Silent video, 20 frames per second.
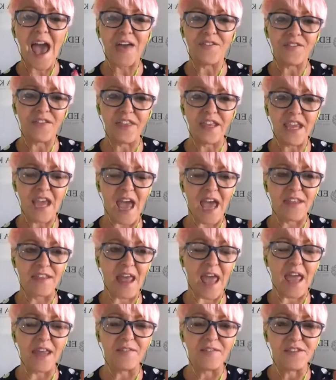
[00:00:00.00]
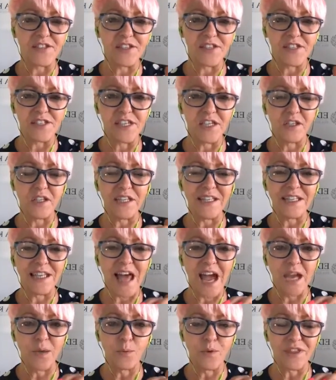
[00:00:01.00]
And still in
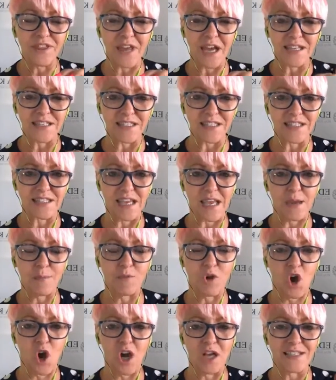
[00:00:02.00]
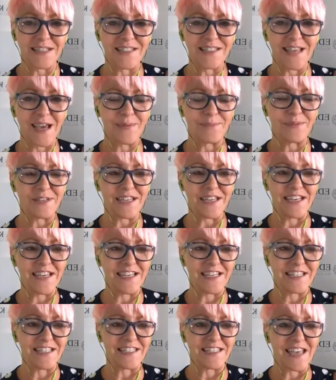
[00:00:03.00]
line with that same concept
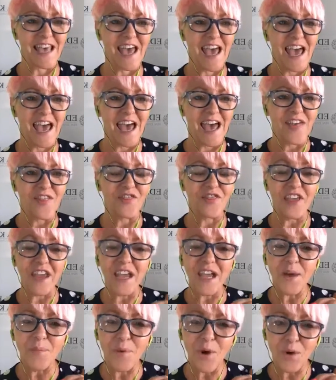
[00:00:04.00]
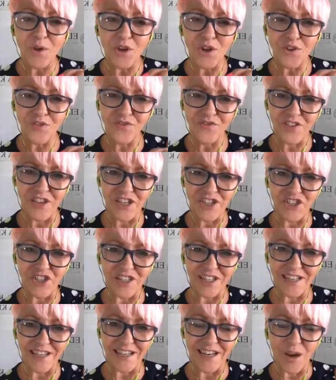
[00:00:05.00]
is think about your
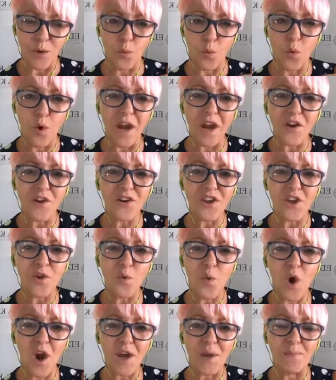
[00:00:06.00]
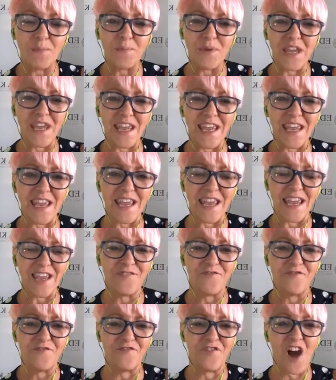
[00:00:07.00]
vision. Where do you want to be
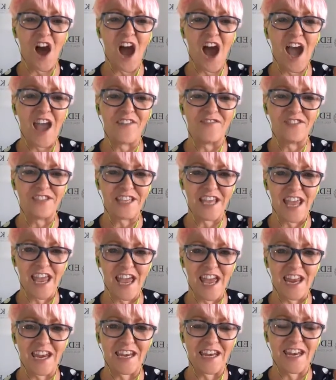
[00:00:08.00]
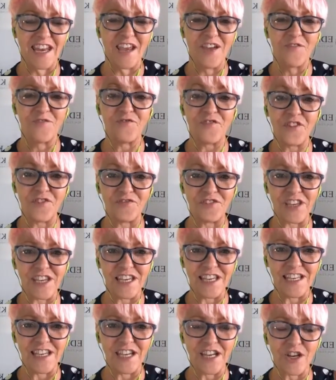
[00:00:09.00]
in 5, 10,
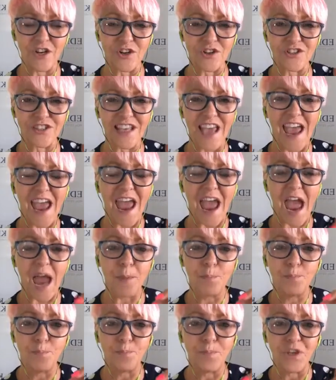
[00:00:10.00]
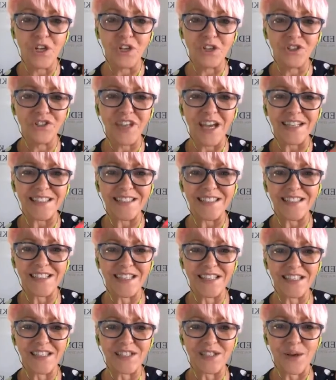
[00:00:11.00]
15 years, and build that
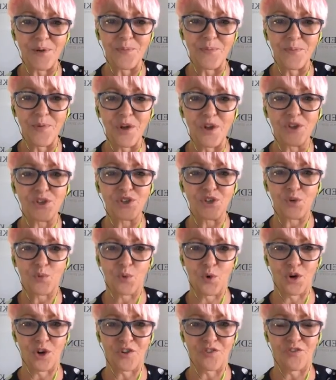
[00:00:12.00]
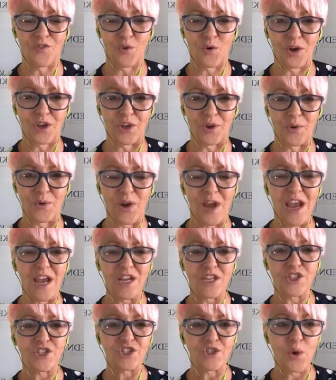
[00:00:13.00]
system to work for you.
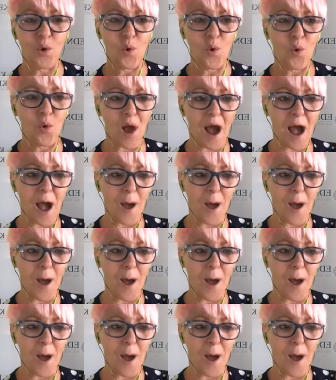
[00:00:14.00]
So,